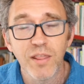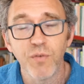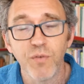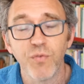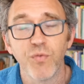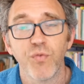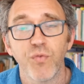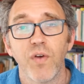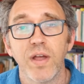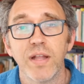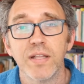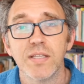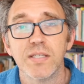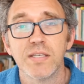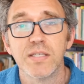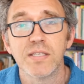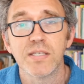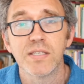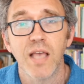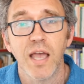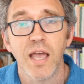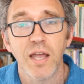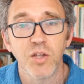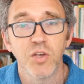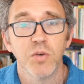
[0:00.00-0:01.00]
and the
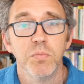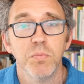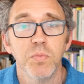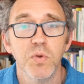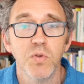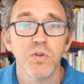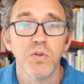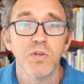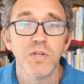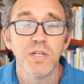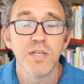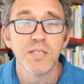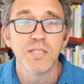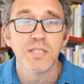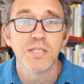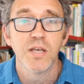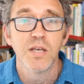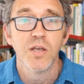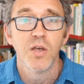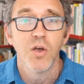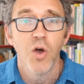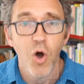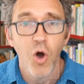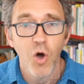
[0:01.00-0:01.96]
friends and communities